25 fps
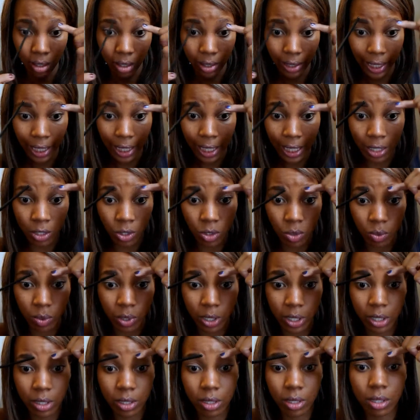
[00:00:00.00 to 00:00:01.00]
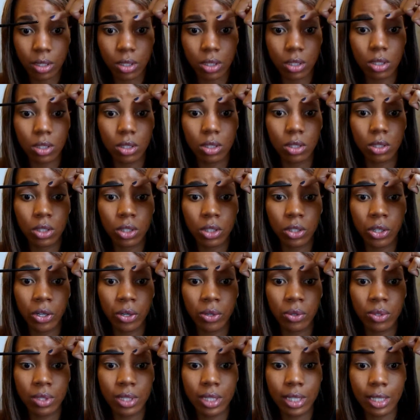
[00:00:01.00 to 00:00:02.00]
like in towards your
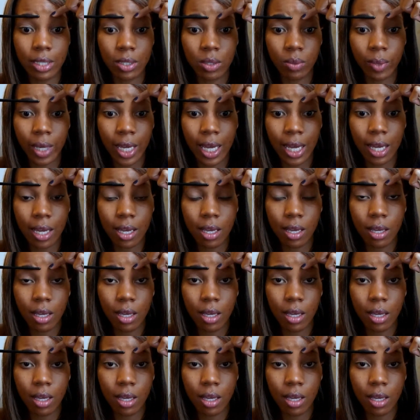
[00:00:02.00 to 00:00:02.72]
nose this way,